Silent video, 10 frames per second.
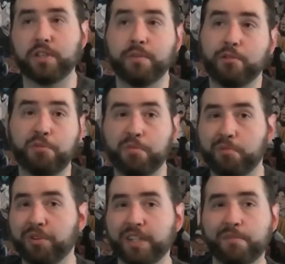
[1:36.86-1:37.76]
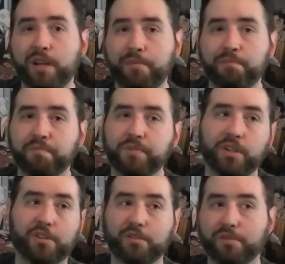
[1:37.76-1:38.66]
sometimes people bring them up,
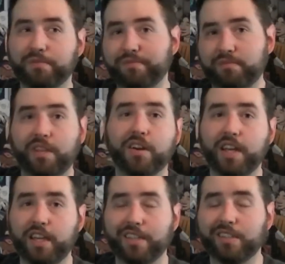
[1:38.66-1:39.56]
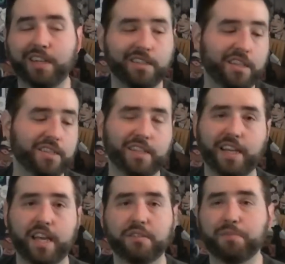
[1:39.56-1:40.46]
so there it is. It exists, I
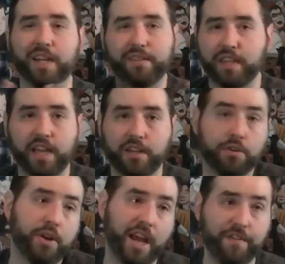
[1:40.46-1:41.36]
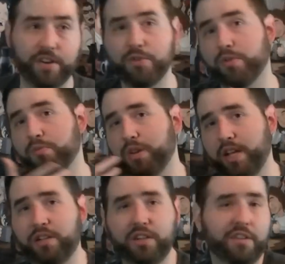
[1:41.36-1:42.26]
guess, but I, again, don't have it, nor would I
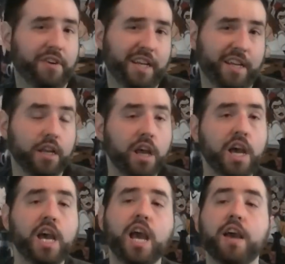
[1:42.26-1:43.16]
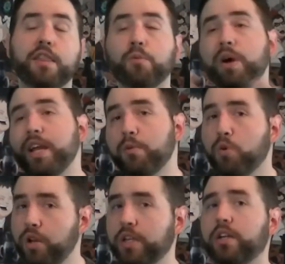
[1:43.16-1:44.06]
include it if I did. And the one I
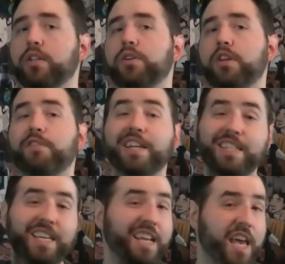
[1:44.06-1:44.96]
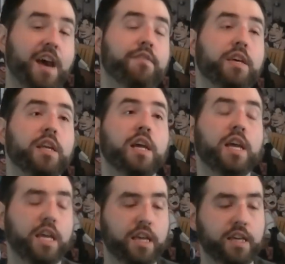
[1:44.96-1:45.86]
would include if I did have it
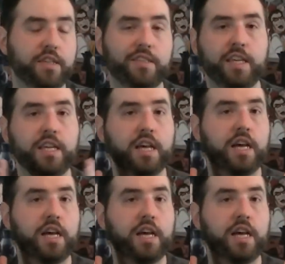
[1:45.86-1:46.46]
is the